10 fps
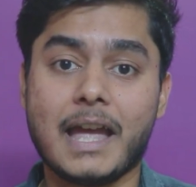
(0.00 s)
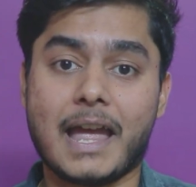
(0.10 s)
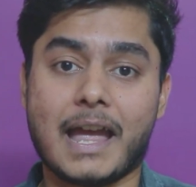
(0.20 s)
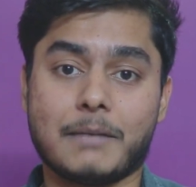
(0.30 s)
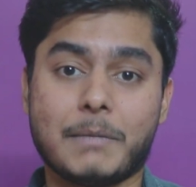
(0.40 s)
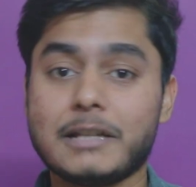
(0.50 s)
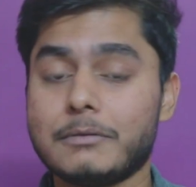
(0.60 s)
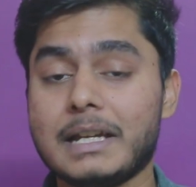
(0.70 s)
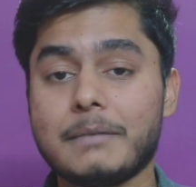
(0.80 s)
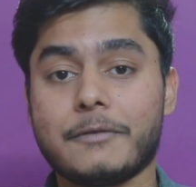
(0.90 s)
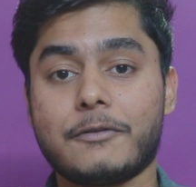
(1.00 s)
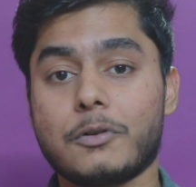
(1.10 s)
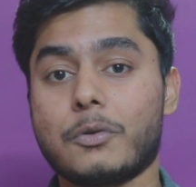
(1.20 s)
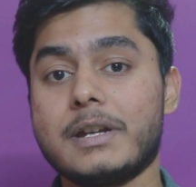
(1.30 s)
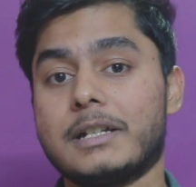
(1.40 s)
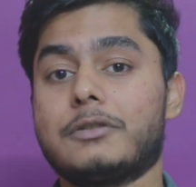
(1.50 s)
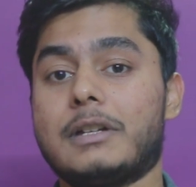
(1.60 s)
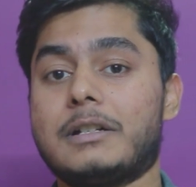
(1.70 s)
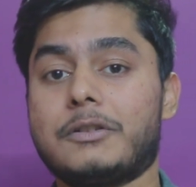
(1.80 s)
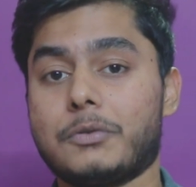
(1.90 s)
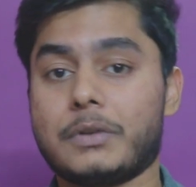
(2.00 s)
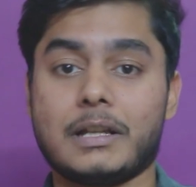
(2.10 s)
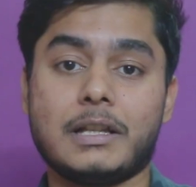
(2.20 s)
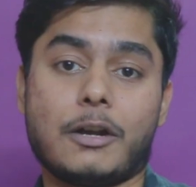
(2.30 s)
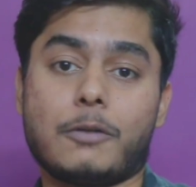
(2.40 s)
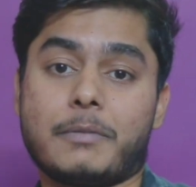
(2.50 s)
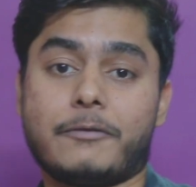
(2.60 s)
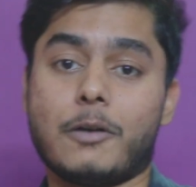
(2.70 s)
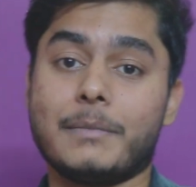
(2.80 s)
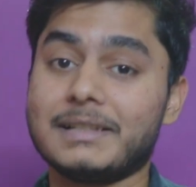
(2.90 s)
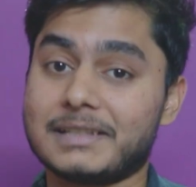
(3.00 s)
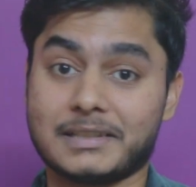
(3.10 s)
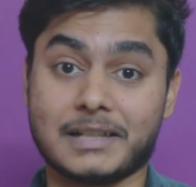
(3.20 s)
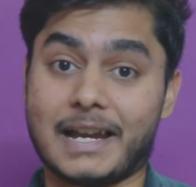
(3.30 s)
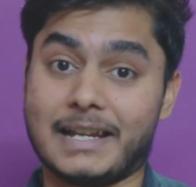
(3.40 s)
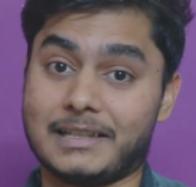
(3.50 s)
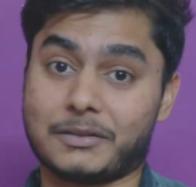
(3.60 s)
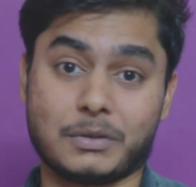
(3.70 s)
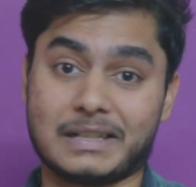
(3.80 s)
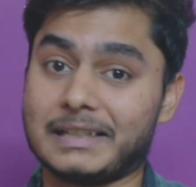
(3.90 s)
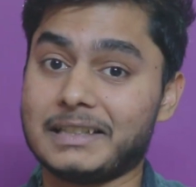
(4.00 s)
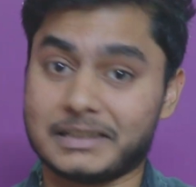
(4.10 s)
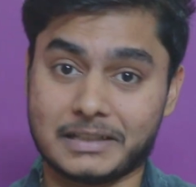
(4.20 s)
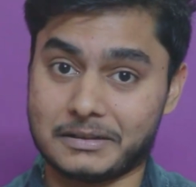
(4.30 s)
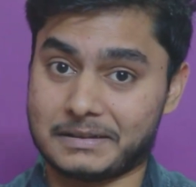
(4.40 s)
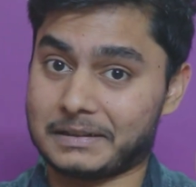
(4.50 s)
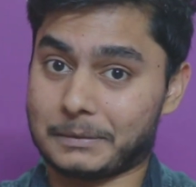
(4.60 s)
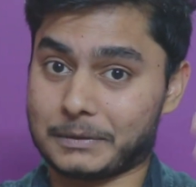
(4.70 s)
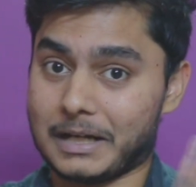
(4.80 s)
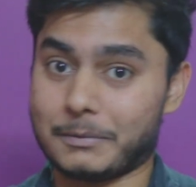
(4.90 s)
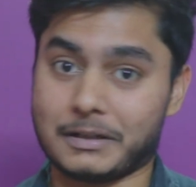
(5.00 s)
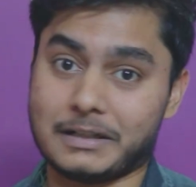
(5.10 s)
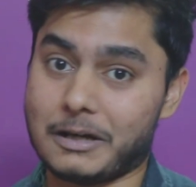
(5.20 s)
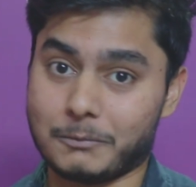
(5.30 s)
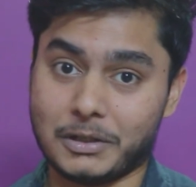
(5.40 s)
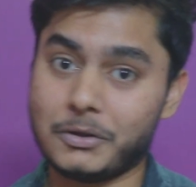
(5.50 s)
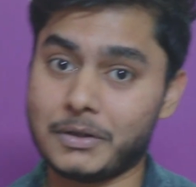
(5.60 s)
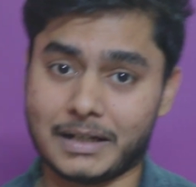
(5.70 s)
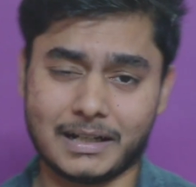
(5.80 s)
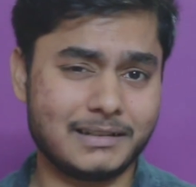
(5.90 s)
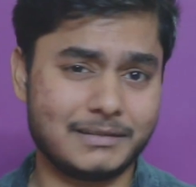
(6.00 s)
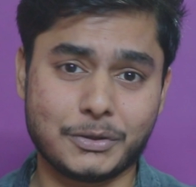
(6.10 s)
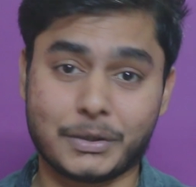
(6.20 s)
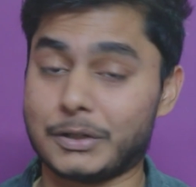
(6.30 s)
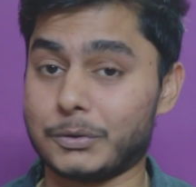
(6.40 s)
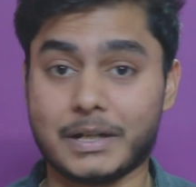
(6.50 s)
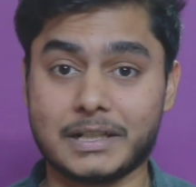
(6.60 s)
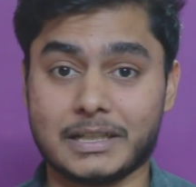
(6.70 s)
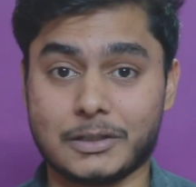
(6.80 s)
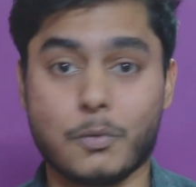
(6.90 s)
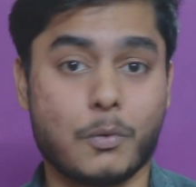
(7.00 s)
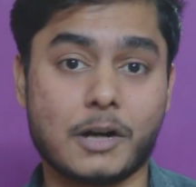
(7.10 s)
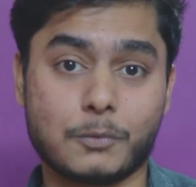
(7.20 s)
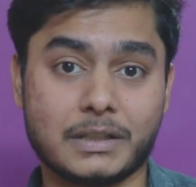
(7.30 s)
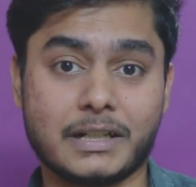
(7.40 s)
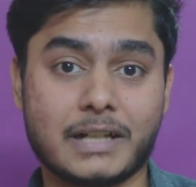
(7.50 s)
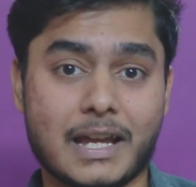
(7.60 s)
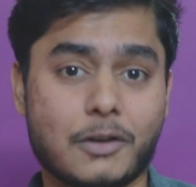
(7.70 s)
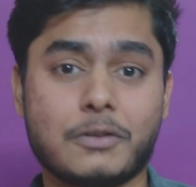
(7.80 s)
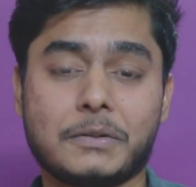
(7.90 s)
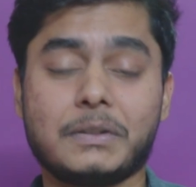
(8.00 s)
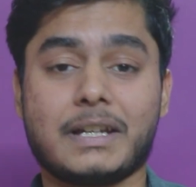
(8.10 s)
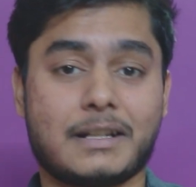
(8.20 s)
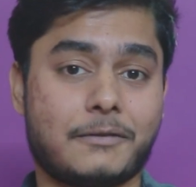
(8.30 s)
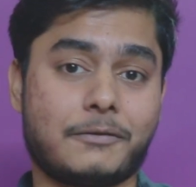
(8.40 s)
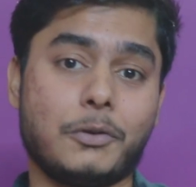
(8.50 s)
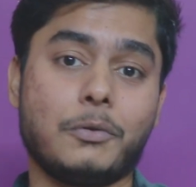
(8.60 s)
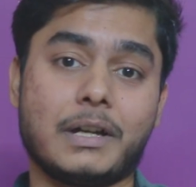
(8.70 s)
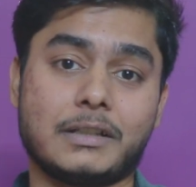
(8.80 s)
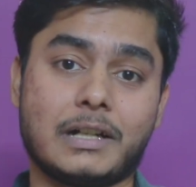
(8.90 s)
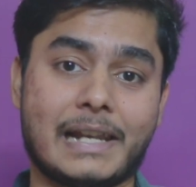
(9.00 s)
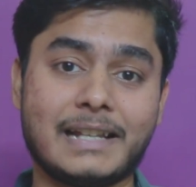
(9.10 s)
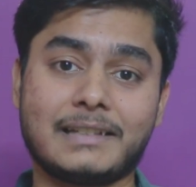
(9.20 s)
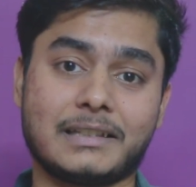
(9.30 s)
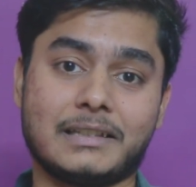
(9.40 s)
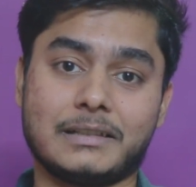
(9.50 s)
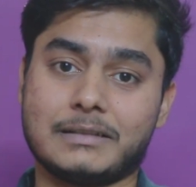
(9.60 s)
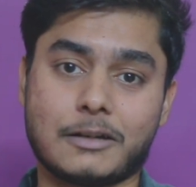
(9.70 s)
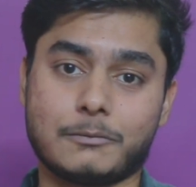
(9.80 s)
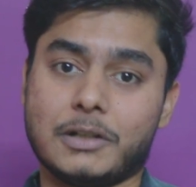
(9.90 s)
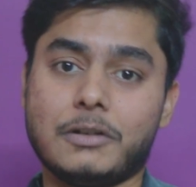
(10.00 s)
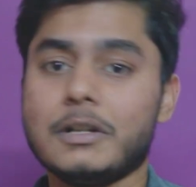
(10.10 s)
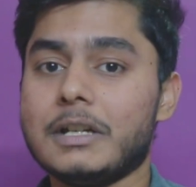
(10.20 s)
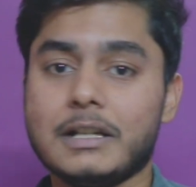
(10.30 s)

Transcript: and by the way before going to the tutorial or performance I just want to say that there is a subscribe button down below you can do anything you want with it and also there are a few other links in down below